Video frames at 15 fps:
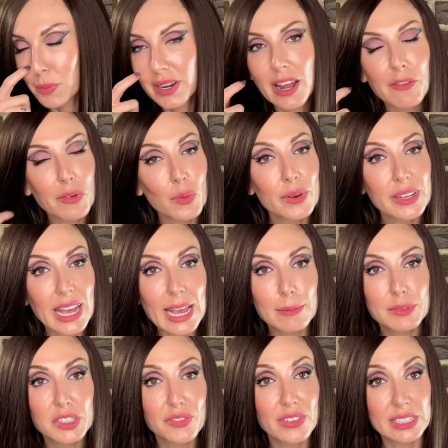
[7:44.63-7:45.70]
But everyone came
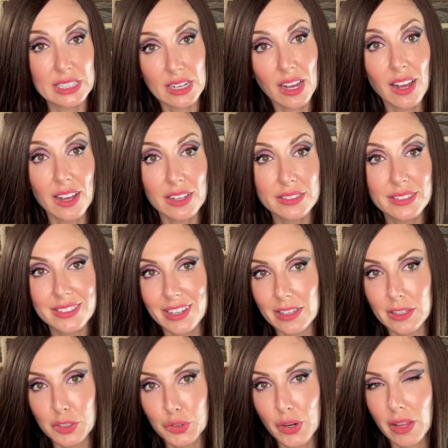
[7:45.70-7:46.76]
to visit us
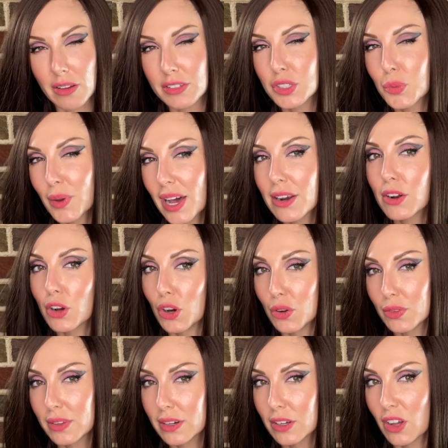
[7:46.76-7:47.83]
in the trailer, so we had our
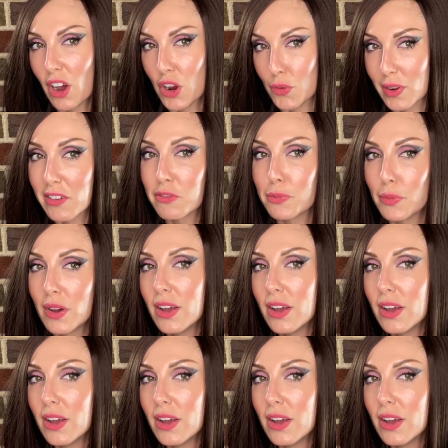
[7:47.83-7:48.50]
own little ArtRave.